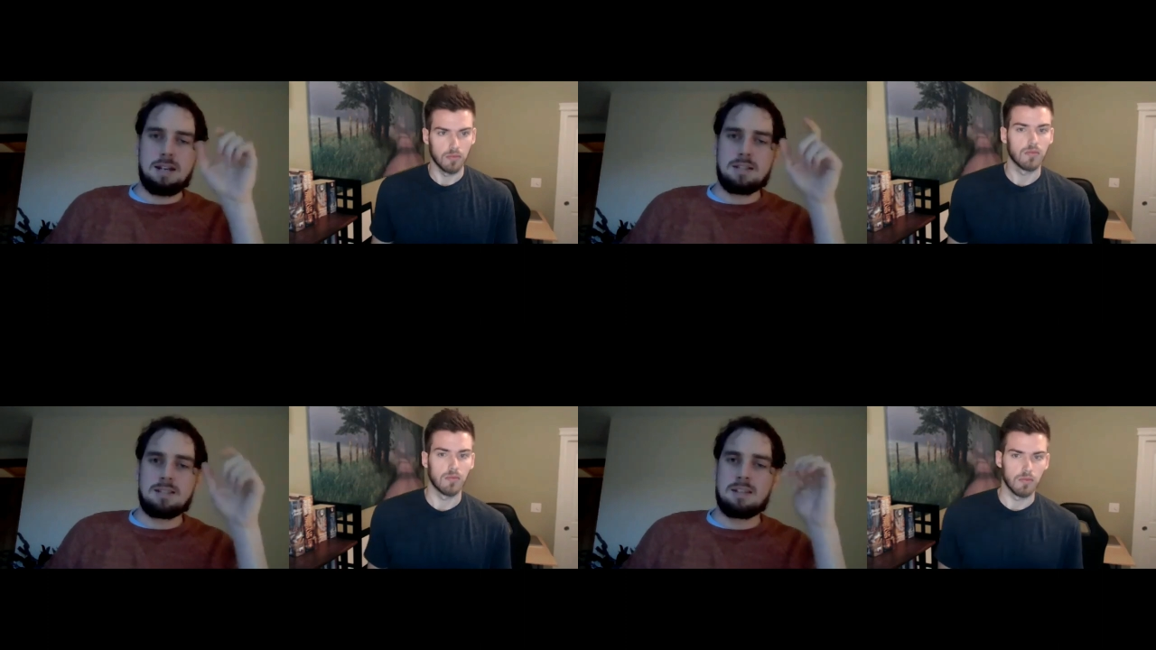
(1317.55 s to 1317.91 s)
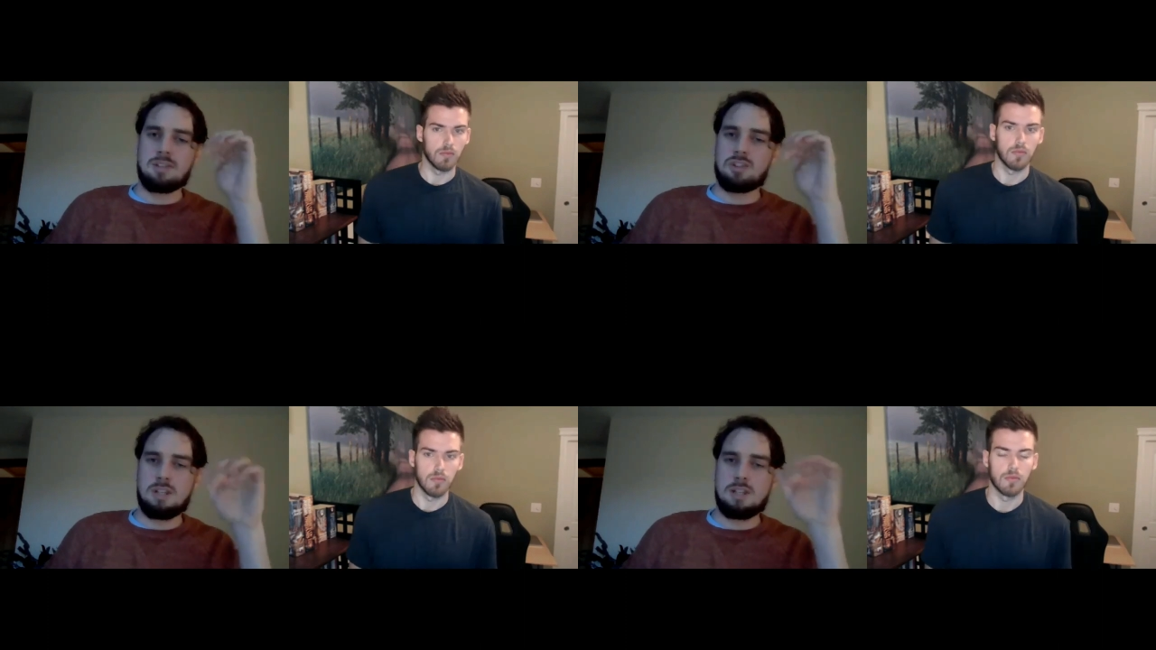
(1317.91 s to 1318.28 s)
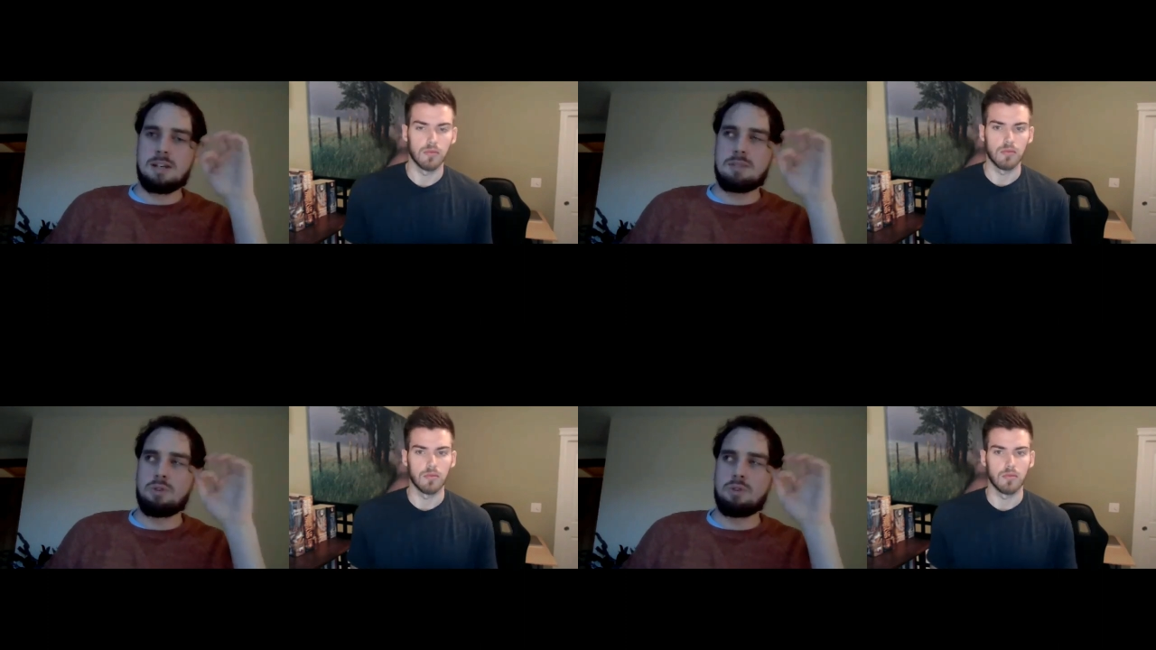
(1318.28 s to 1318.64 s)
Speaker 1: I seen she
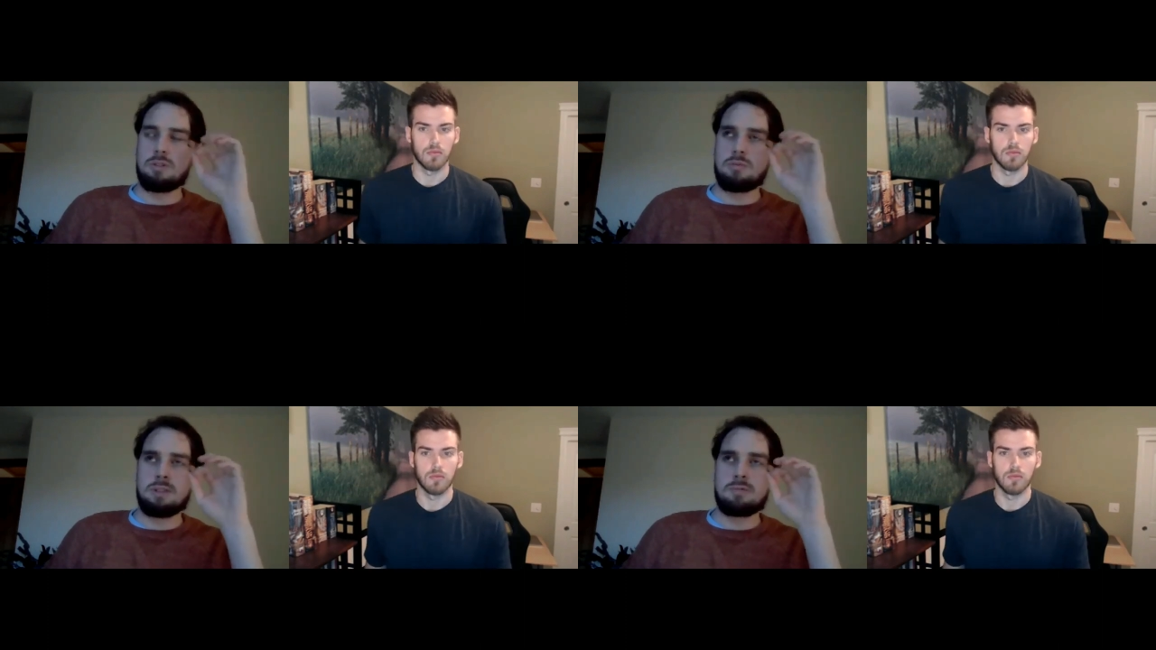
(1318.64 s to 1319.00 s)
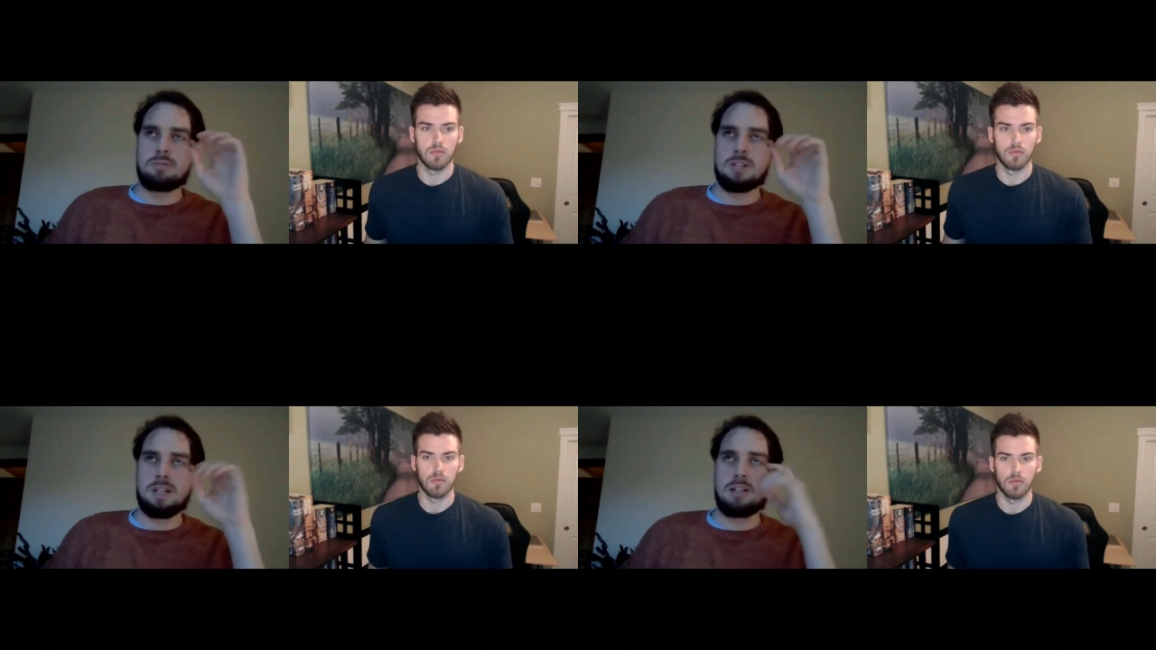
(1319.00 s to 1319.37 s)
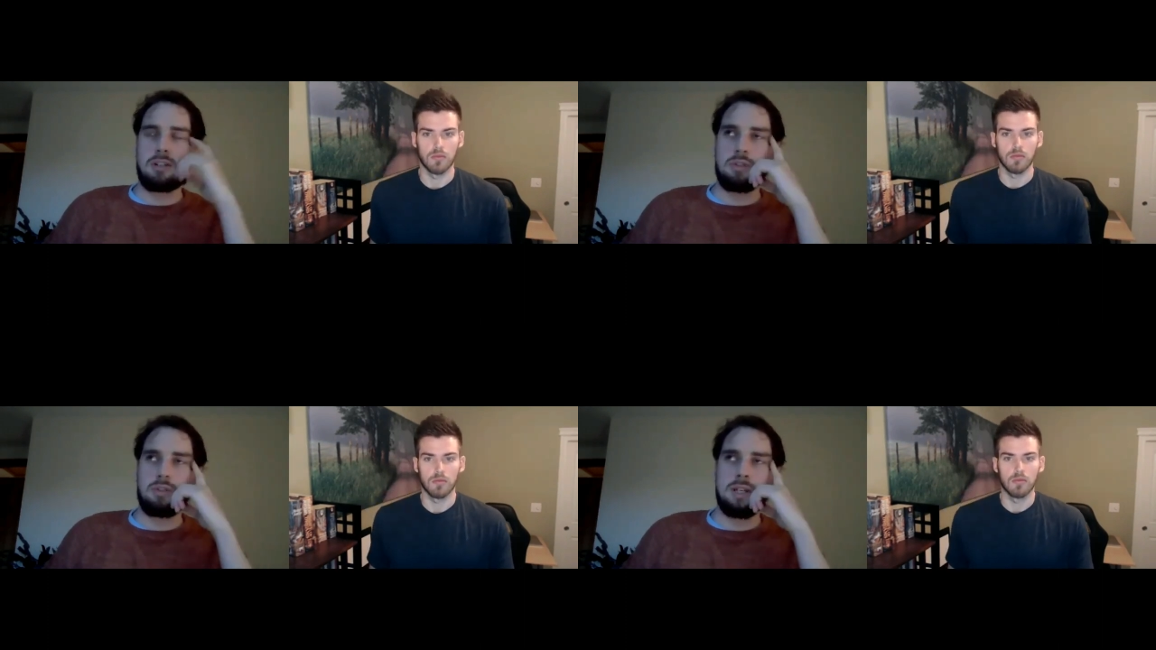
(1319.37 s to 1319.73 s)
had wrote, written for Single
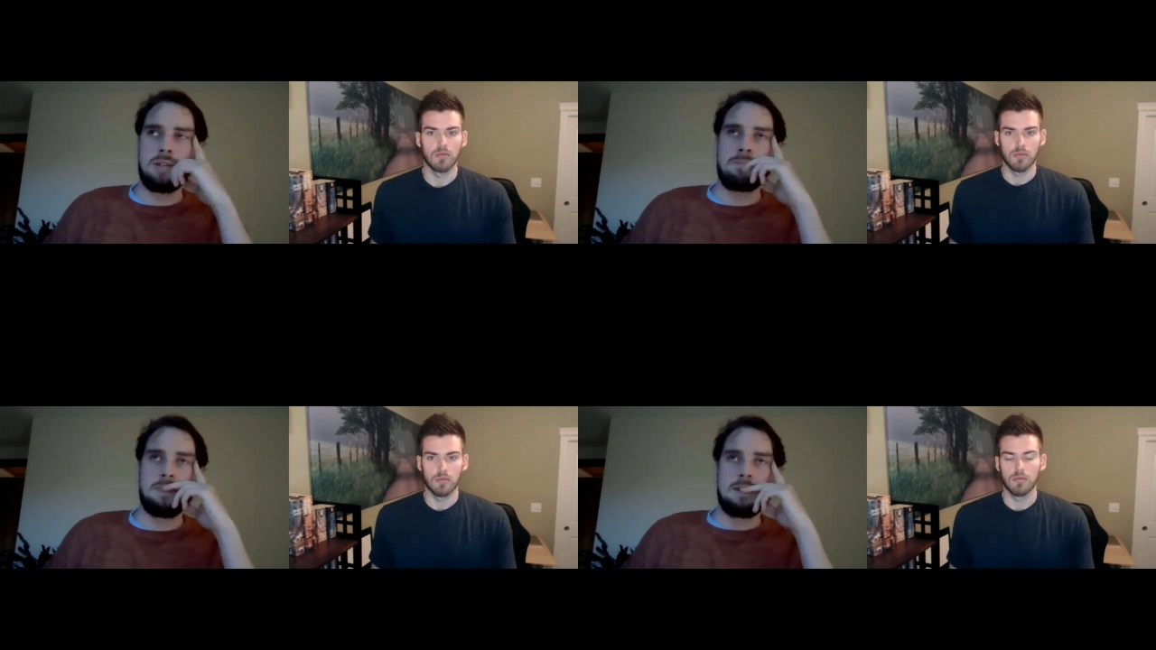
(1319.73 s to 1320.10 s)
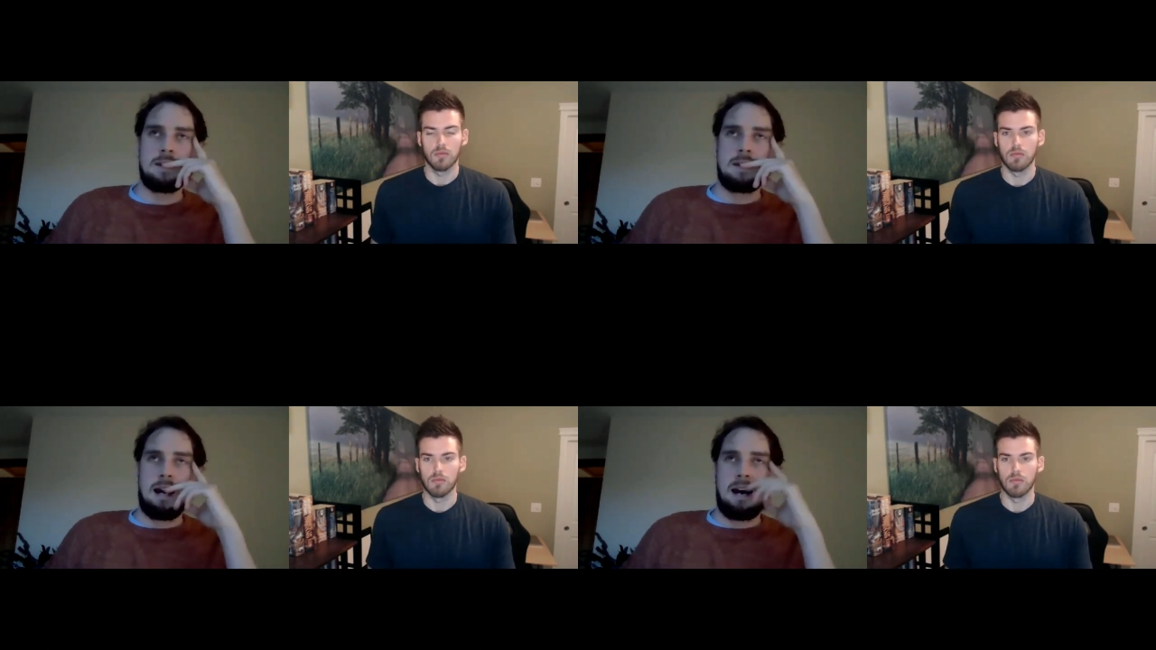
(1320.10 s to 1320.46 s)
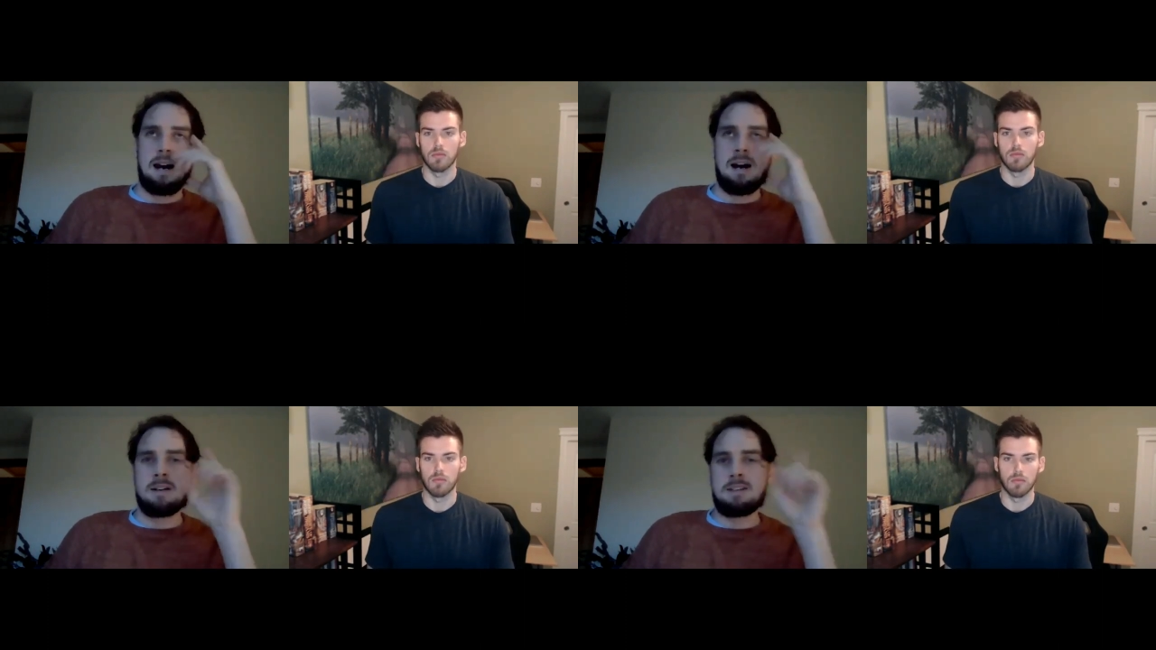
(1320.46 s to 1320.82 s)
Grain,
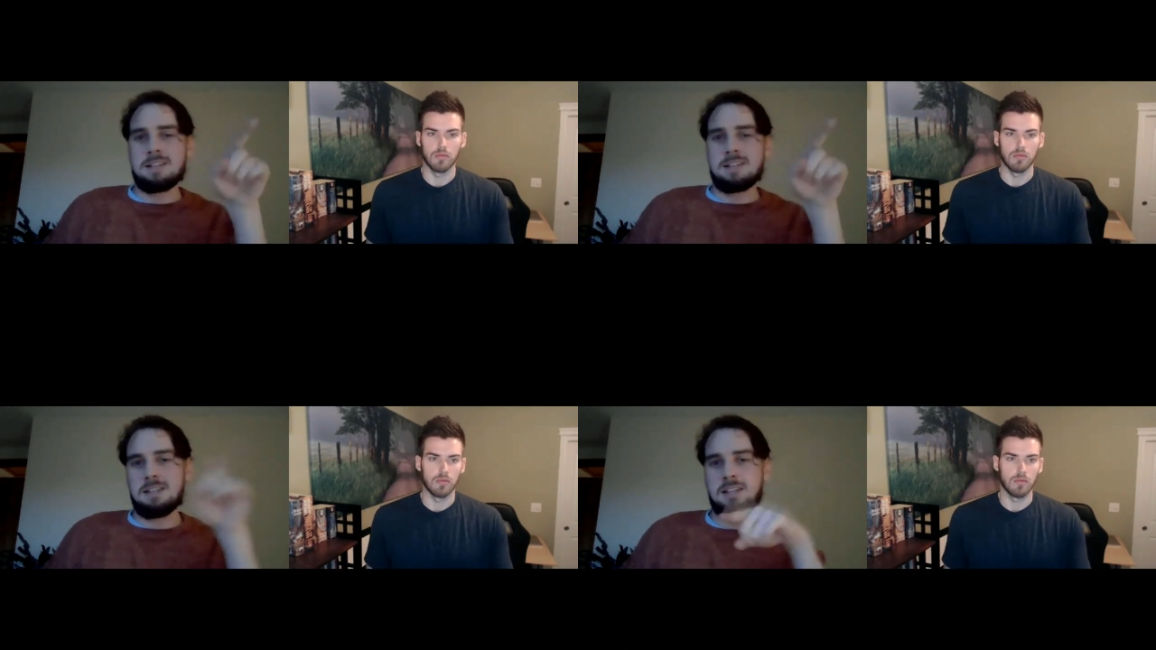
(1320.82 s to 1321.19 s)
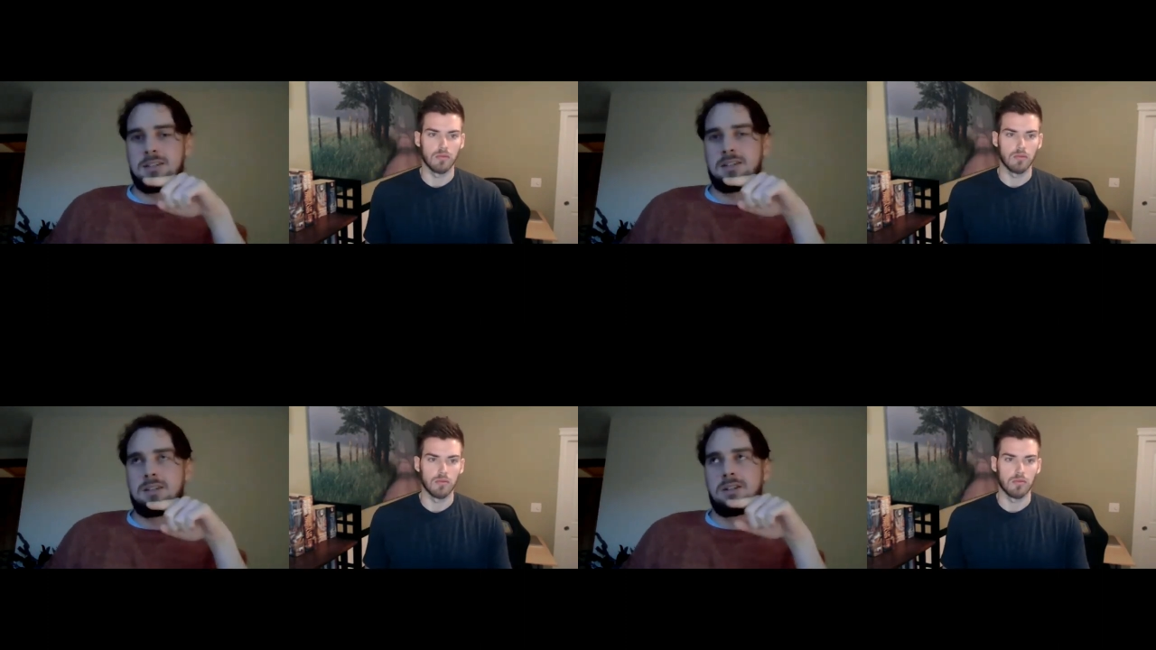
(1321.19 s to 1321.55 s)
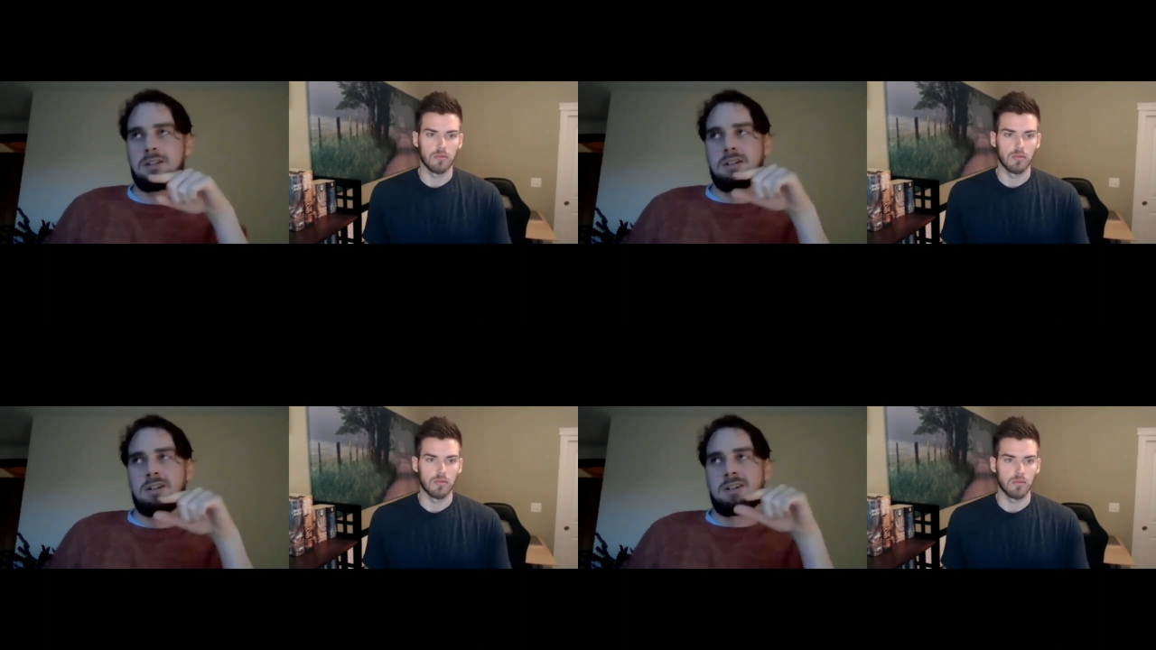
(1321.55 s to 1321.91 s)
and I seen
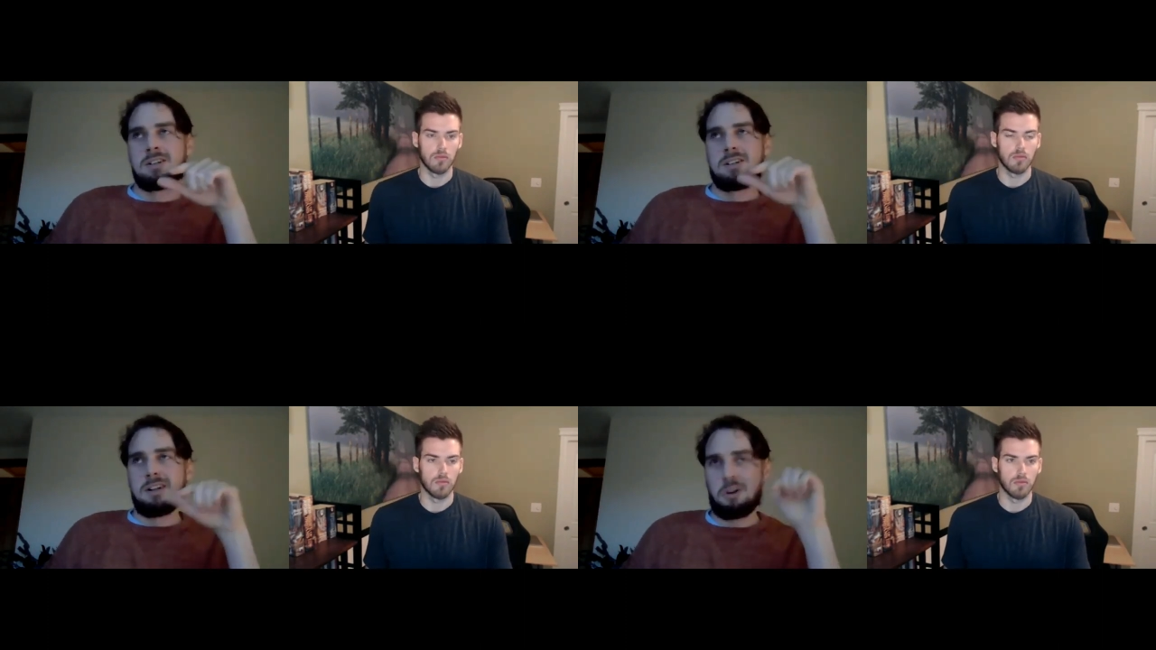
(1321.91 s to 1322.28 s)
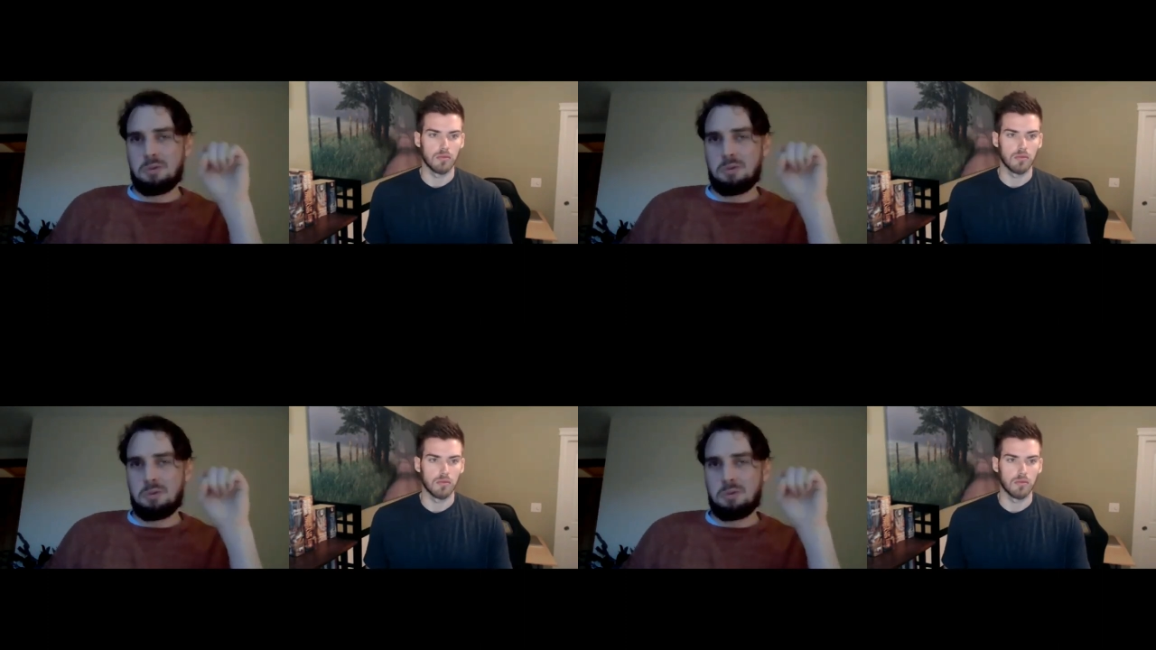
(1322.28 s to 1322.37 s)
her